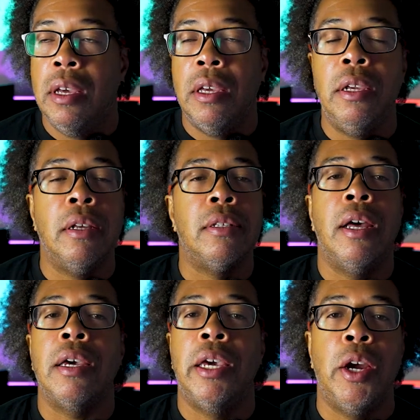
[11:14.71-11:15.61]
he does
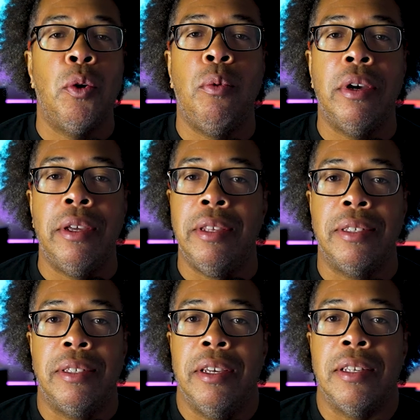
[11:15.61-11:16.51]
not care what he
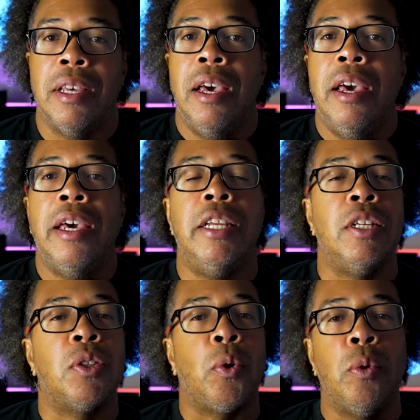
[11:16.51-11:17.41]
says he
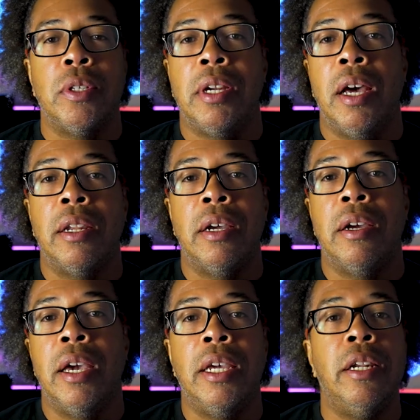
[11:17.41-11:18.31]
just throws it out
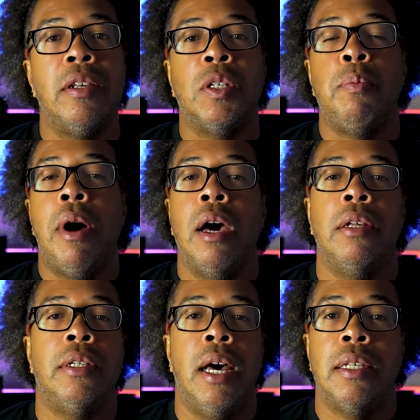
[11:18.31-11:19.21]
there and he doesn't
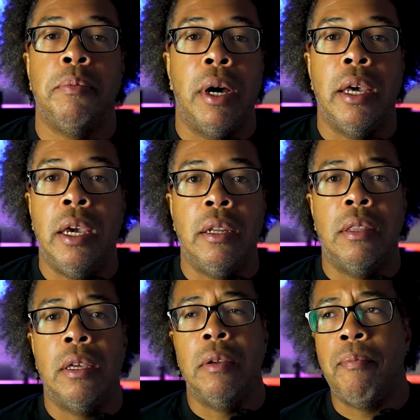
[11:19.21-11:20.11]
apologize about
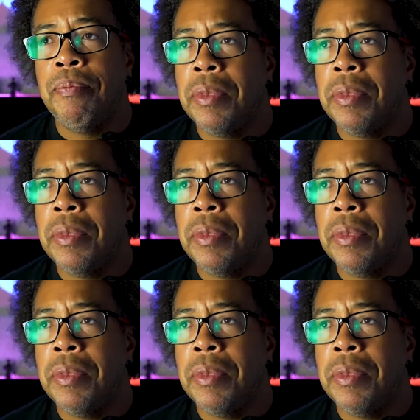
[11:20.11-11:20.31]
anything